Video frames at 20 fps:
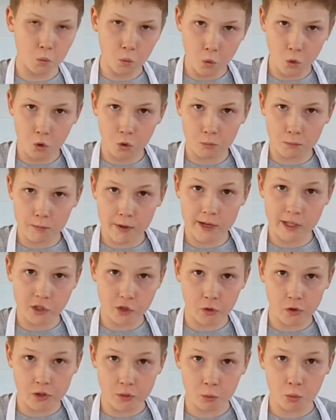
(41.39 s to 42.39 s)
Warm, make
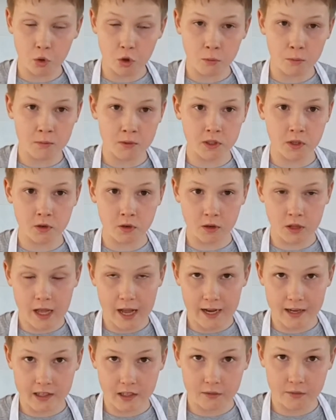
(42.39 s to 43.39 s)
sure it's warm so
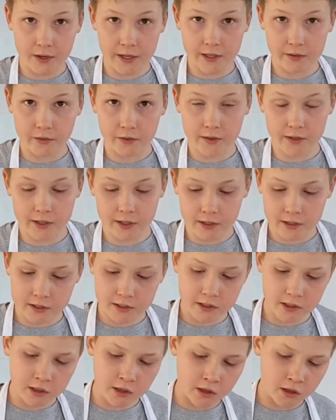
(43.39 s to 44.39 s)
it'll activate the
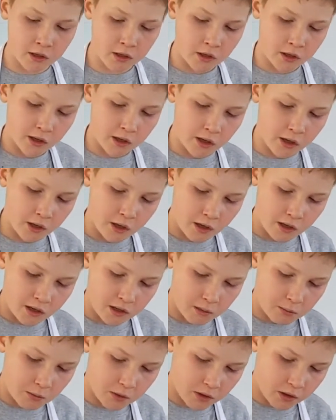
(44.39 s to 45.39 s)
yeast.
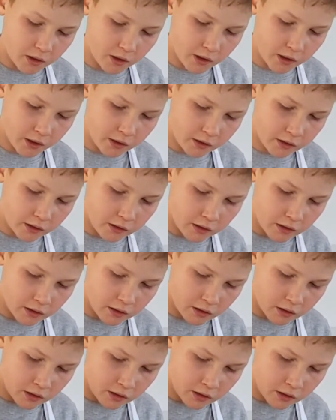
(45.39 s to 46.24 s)
Let's put that in.